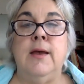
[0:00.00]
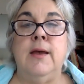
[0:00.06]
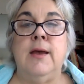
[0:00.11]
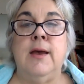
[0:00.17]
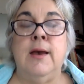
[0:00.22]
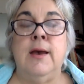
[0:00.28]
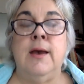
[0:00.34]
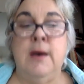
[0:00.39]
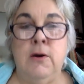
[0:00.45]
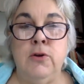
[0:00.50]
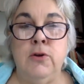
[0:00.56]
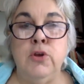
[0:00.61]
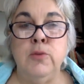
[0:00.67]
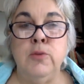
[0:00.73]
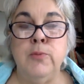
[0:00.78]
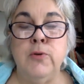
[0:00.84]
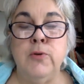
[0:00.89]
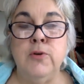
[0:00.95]
How do
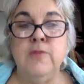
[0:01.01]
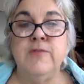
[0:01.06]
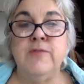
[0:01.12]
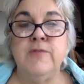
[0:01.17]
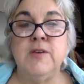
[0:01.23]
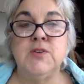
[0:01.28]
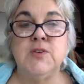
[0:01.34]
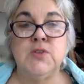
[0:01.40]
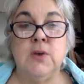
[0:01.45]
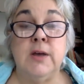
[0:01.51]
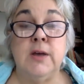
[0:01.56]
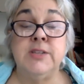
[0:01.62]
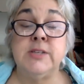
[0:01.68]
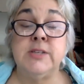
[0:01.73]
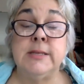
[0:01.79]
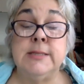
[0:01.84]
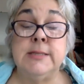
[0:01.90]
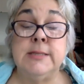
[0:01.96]
you prove these
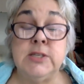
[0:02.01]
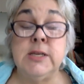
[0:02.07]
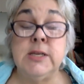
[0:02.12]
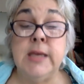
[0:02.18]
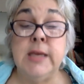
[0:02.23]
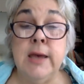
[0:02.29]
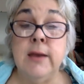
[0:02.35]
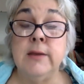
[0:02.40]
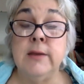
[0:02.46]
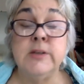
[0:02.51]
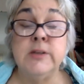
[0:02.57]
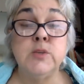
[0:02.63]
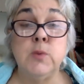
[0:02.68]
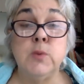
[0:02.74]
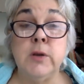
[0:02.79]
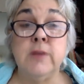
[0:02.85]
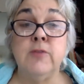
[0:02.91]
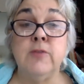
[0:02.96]
thoughts? This again is
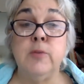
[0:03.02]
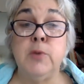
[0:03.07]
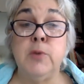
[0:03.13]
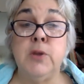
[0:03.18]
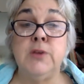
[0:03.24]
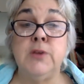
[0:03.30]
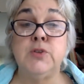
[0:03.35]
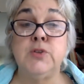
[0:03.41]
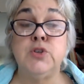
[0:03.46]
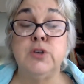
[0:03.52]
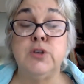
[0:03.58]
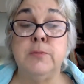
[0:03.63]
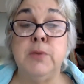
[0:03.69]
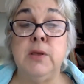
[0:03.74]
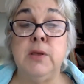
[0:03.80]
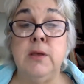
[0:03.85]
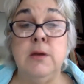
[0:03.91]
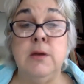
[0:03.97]
what everybody's
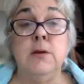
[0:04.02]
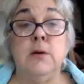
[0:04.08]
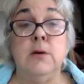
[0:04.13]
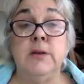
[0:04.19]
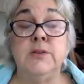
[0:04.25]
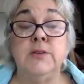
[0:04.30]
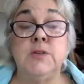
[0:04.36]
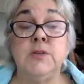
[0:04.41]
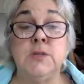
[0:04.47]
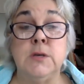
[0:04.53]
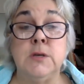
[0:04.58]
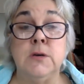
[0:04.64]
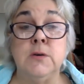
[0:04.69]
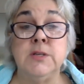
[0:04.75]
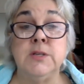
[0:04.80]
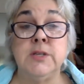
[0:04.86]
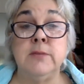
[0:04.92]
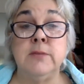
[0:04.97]
jumping in on.
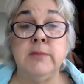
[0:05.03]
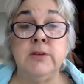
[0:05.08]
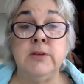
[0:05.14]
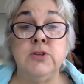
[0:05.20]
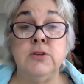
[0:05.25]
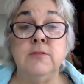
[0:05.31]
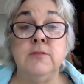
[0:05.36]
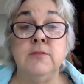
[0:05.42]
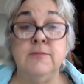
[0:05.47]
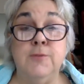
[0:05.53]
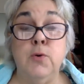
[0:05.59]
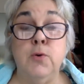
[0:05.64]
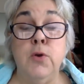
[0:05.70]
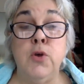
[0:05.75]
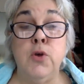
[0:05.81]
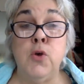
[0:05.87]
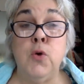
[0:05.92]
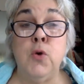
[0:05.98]
So as I mentioned for
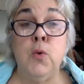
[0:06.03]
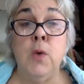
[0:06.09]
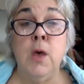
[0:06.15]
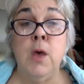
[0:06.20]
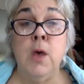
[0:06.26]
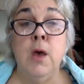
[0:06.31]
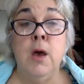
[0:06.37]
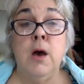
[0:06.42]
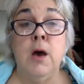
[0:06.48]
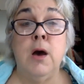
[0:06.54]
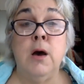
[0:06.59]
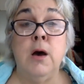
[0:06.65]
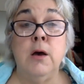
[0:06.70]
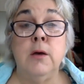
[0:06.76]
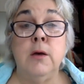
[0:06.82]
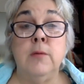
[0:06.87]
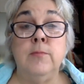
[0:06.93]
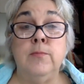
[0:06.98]
you,
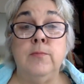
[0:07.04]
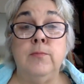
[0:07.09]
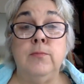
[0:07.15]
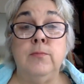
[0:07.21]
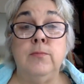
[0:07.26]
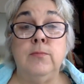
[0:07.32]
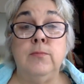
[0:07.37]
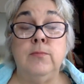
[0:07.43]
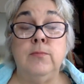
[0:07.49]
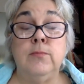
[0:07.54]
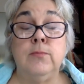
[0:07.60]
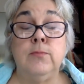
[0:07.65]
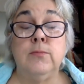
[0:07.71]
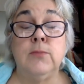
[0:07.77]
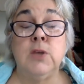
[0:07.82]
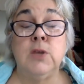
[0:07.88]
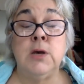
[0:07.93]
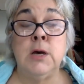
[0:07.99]

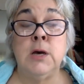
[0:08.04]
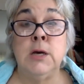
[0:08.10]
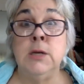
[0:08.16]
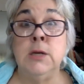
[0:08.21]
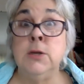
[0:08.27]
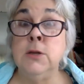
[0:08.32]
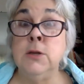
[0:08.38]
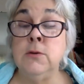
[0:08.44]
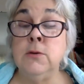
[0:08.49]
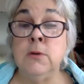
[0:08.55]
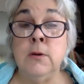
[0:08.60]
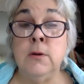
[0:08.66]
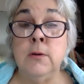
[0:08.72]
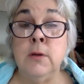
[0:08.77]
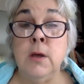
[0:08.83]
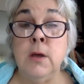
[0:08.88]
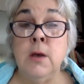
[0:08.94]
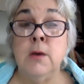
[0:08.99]

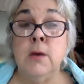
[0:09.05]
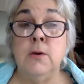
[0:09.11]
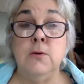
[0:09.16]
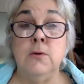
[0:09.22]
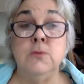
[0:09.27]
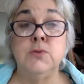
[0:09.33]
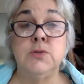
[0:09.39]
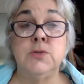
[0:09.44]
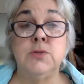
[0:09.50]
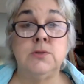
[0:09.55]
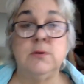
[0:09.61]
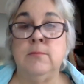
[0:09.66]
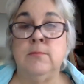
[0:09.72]
Newton, who's,